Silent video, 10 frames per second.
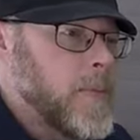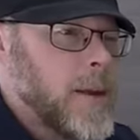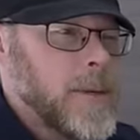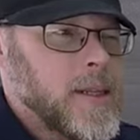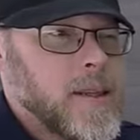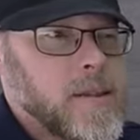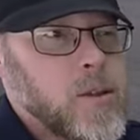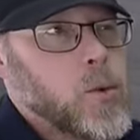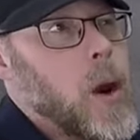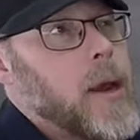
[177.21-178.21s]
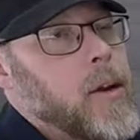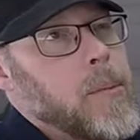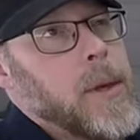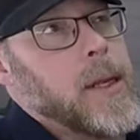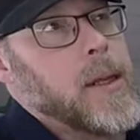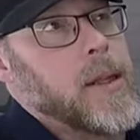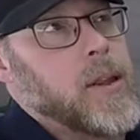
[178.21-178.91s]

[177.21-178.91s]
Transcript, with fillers: I mean, it doesn't dry out immediately.